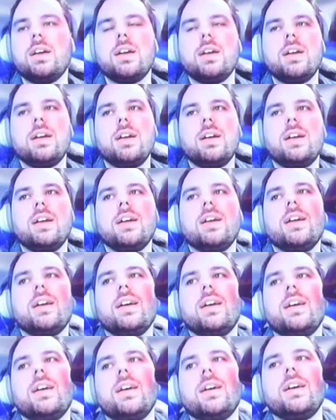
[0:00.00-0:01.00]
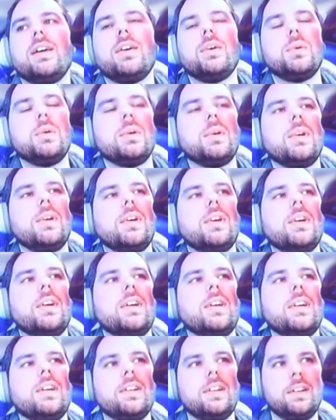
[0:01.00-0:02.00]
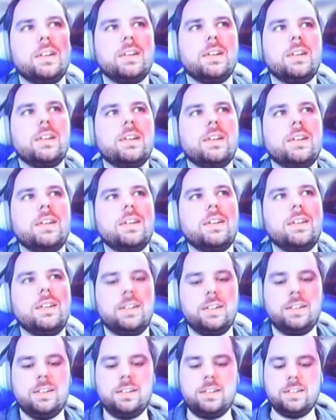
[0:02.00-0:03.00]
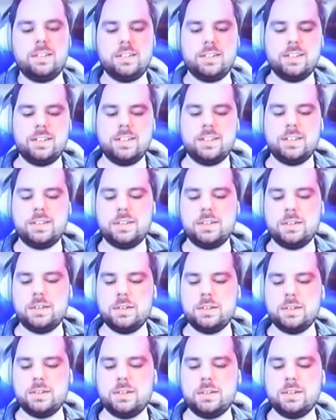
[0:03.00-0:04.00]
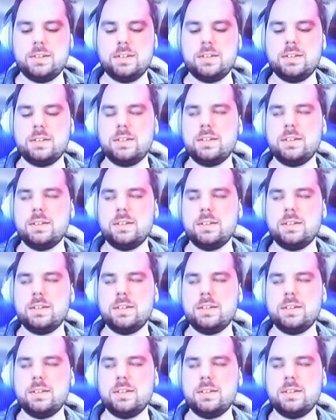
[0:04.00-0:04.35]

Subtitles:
No words are spoken by the person on screen.